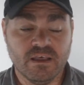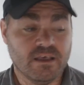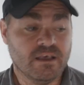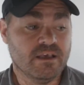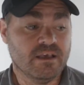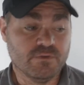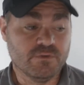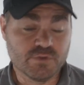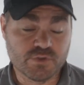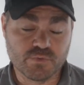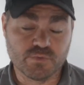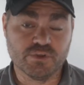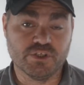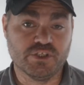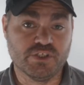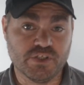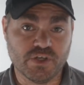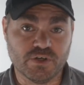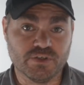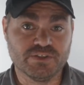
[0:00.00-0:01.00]
was a really
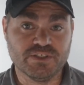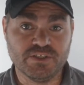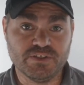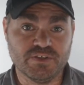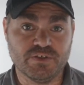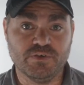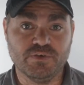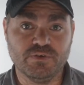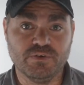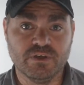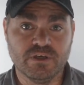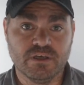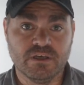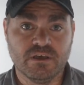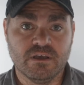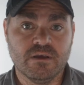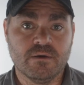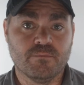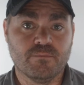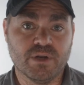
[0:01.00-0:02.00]
salty dude,
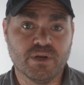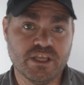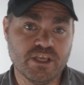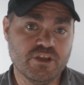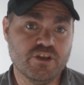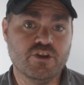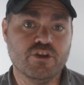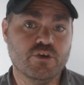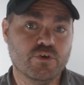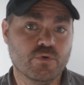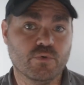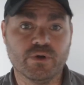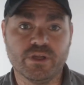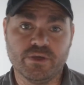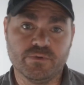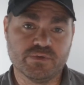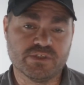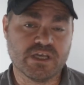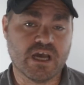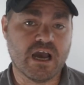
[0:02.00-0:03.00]
but he knew what he
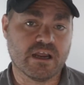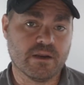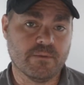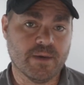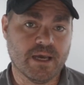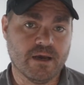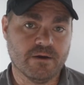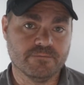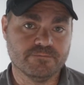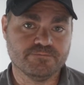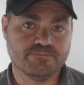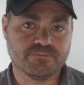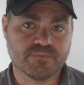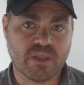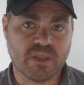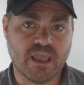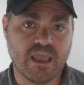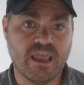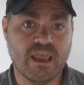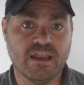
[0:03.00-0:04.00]
was talking about.
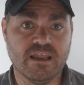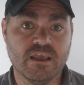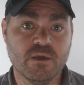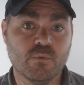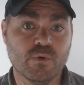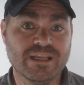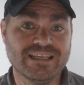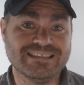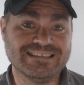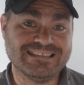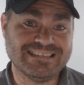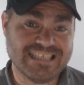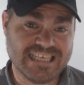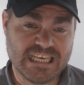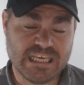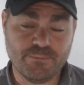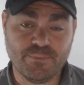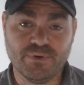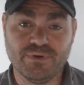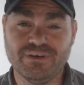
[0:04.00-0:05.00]
And he went
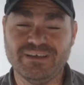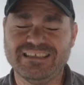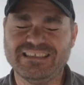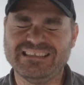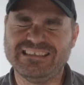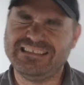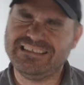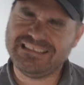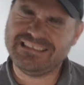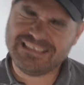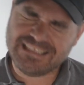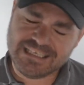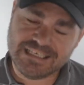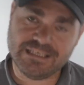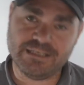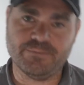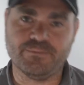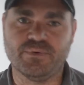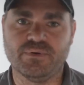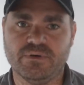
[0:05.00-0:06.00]
deep
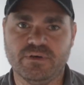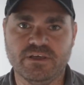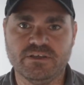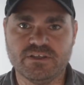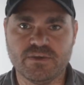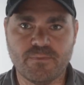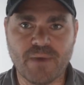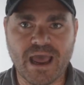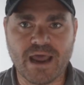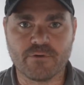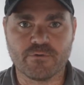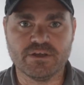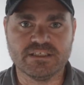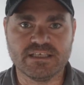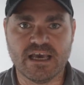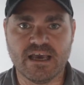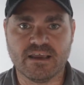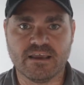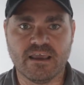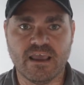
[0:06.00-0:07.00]
into battery
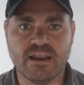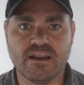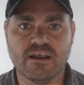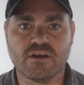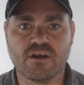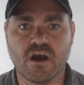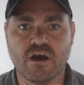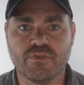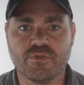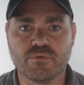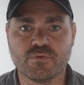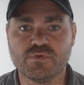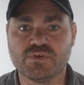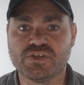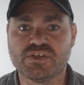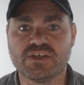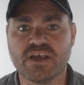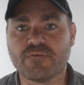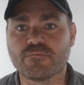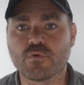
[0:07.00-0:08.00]
tech and had gone through
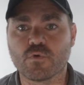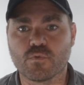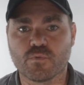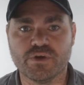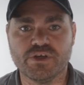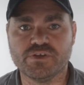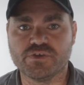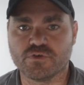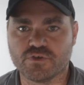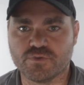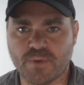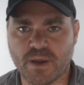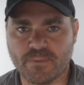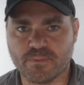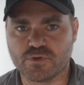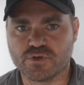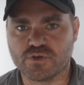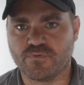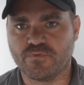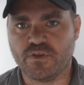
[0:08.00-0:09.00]
several research
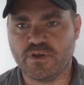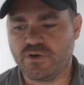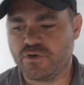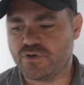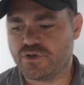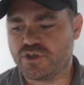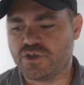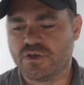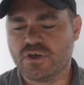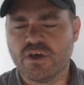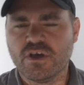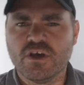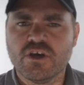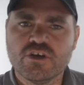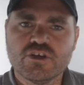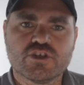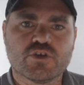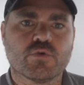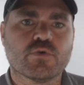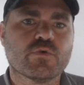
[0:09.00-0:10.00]
papers over the years
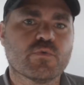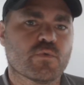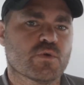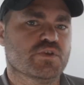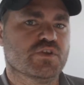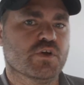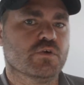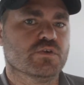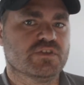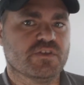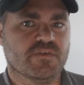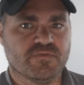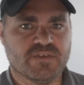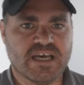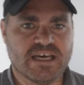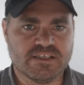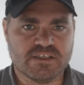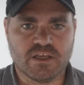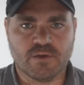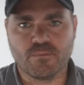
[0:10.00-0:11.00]
showing results of
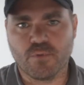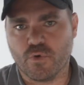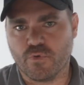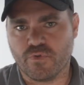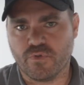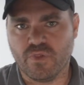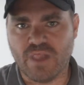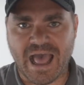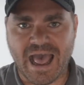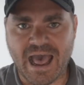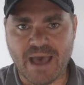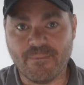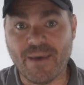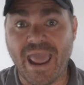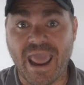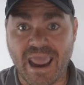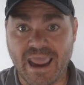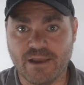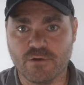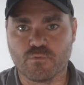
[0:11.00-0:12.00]
testing both lab
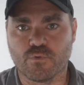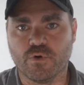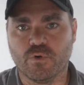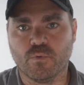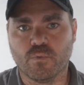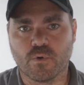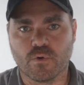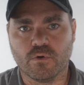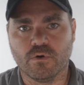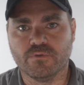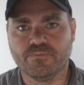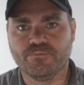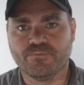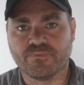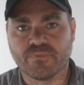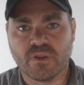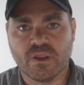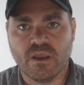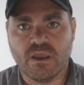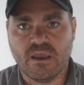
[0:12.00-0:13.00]
and real world
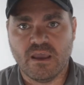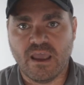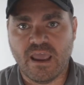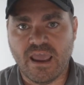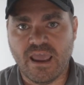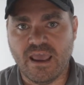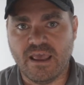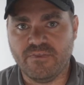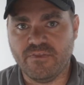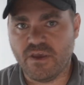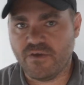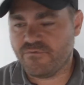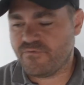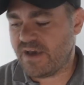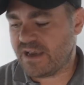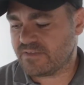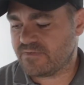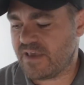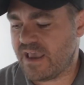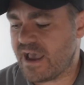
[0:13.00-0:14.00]
and the
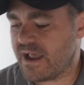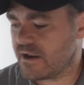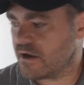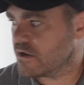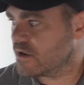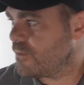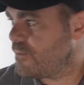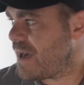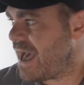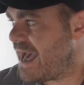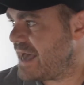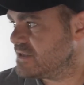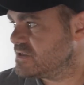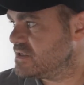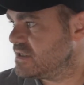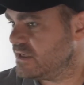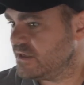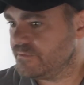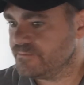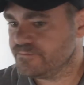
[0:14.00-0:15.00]
effect they had on capacity.